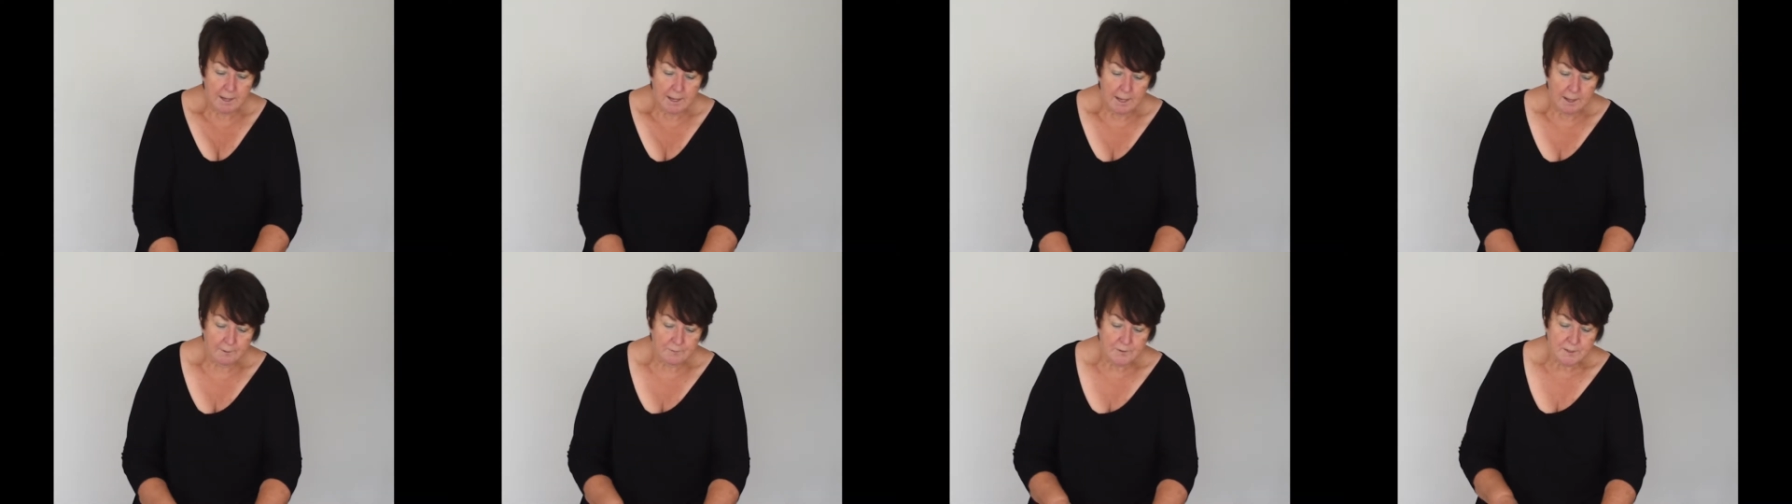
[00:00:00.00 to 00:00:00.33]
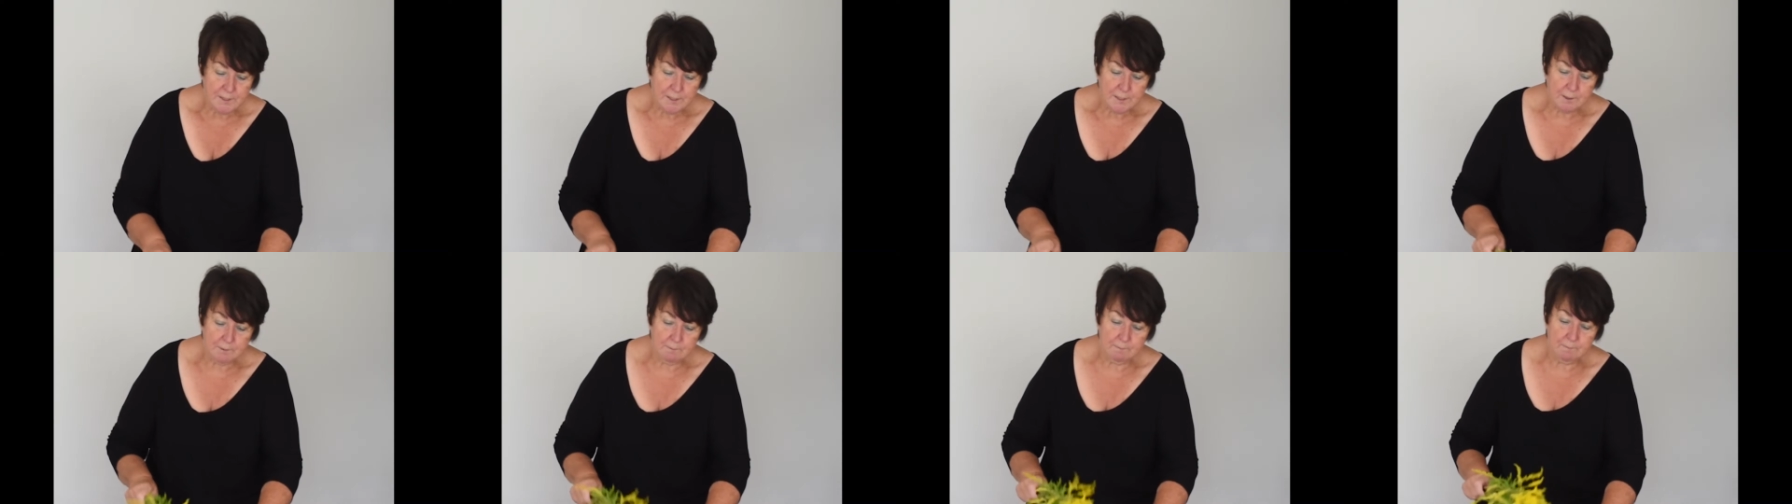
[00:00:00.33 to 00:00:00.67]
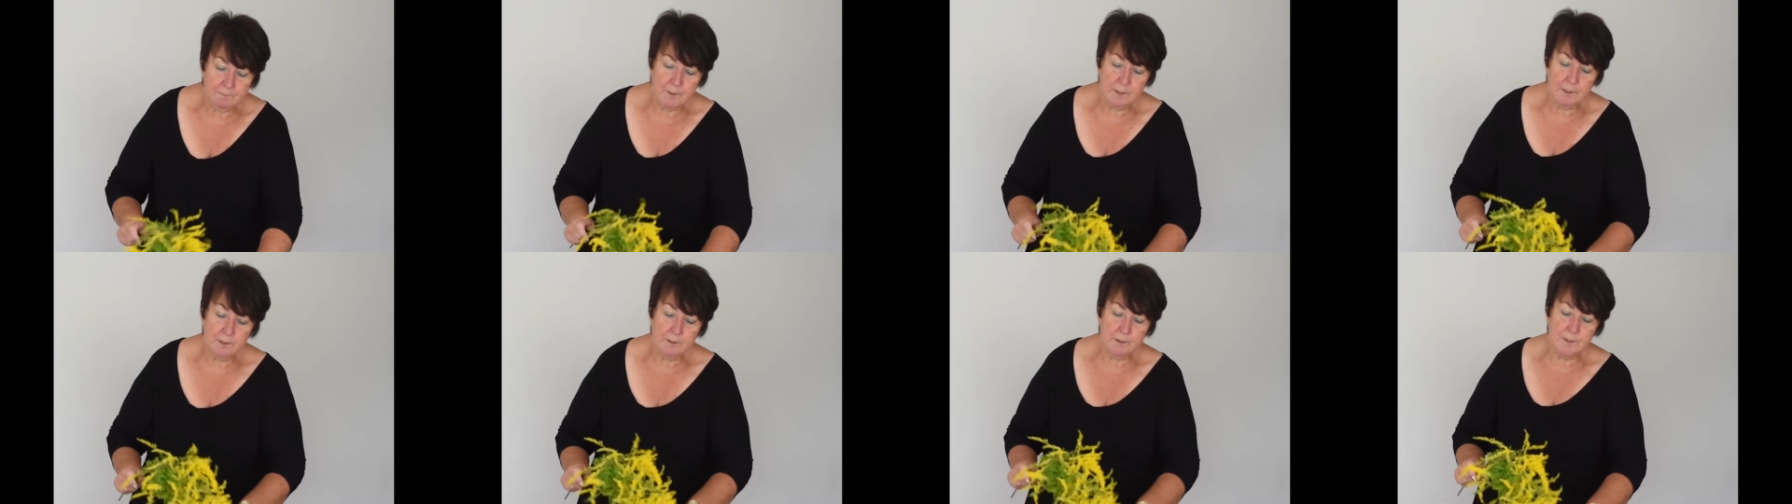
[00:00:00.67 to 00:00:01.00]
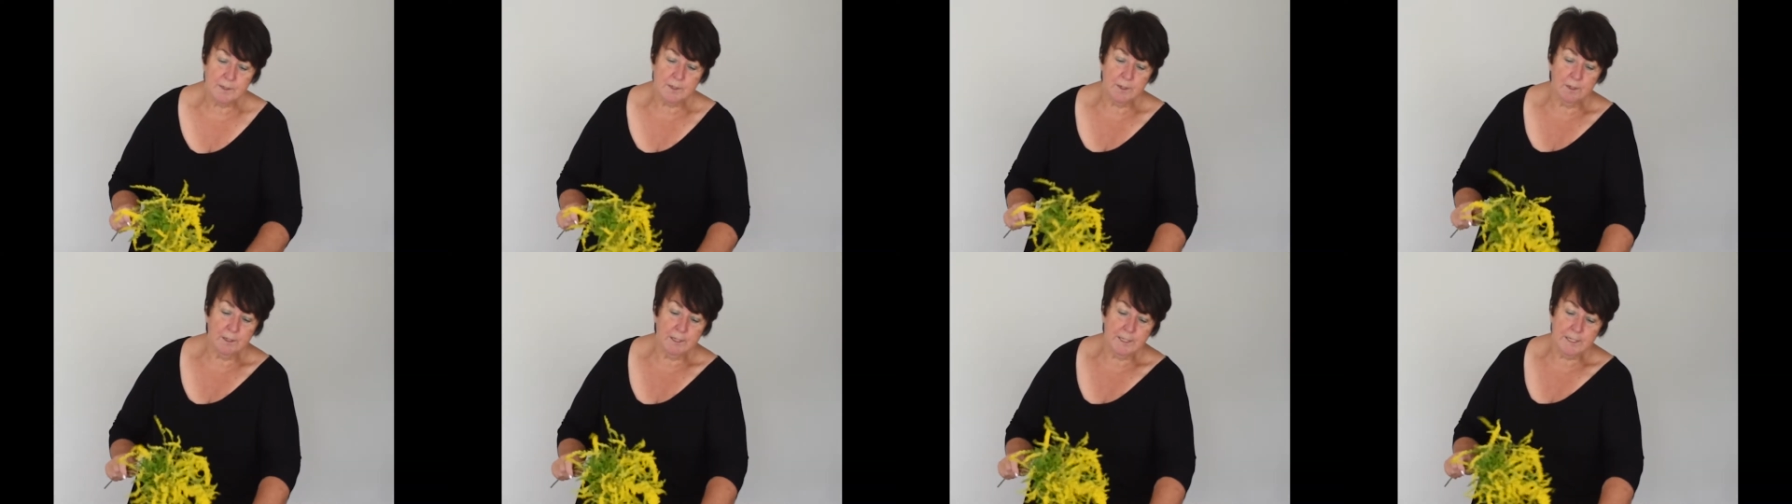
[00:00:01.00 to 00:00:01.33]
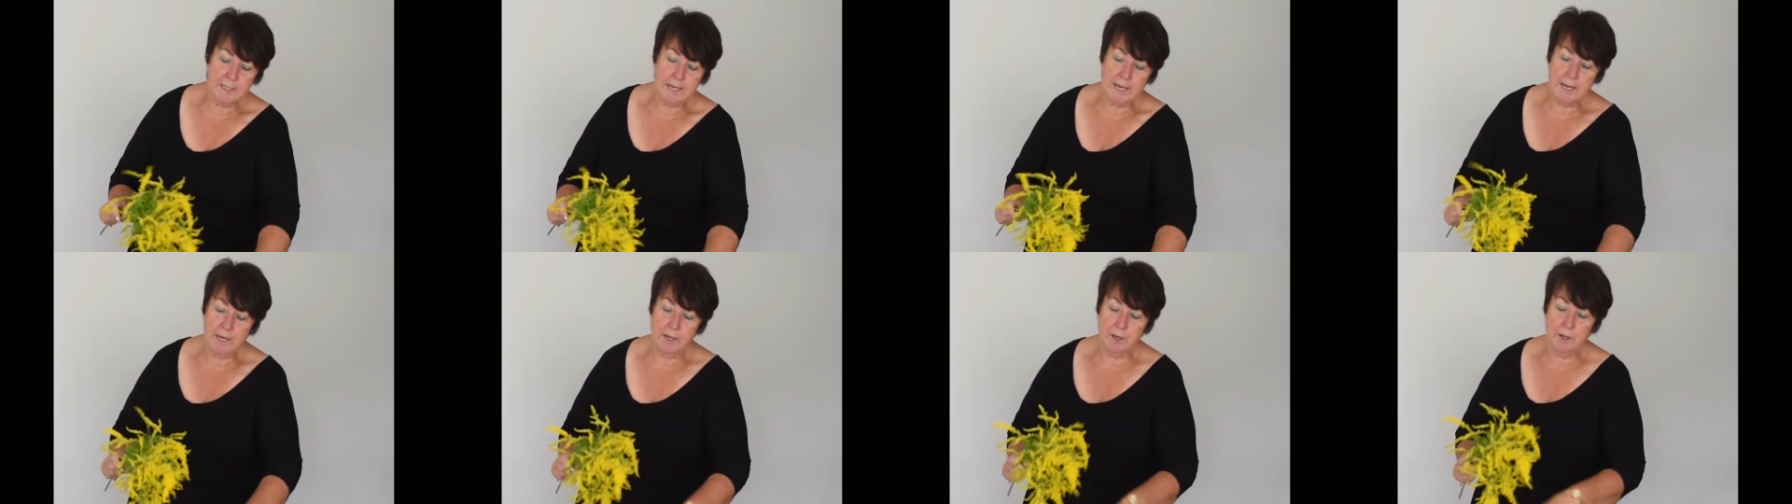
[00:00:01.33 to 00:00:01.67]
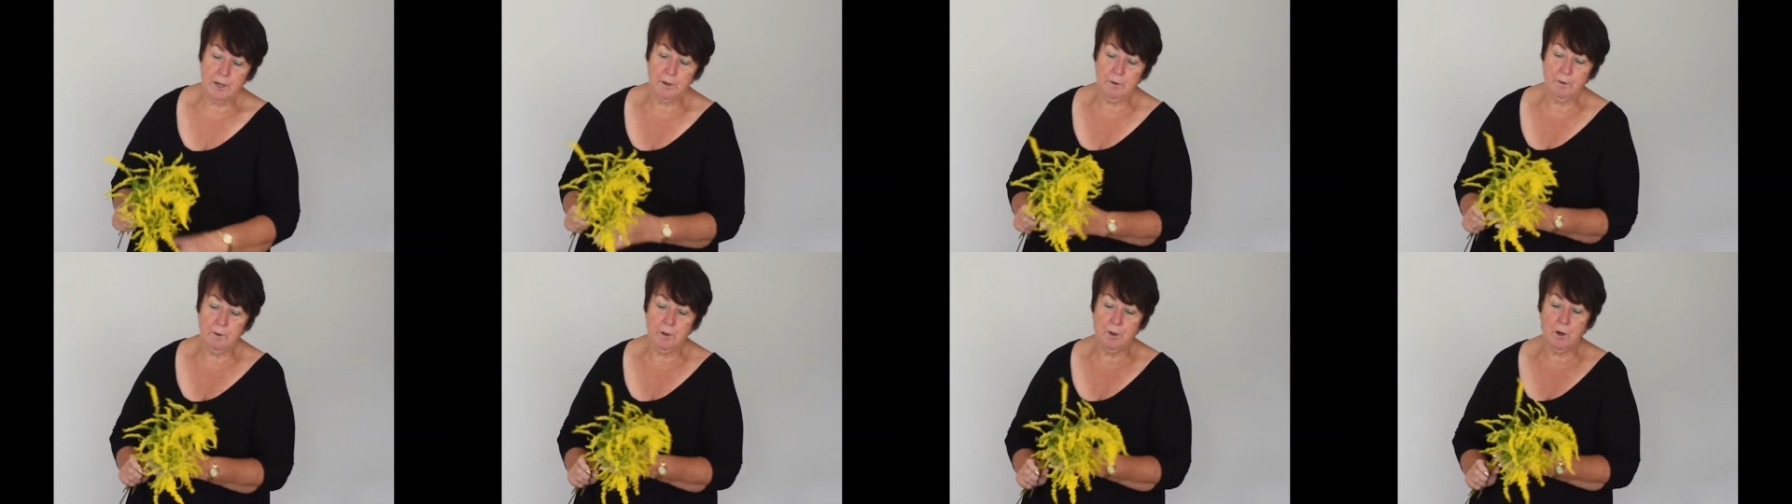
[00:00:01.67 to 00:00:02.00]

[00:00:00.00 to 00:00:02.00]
have some Solidago,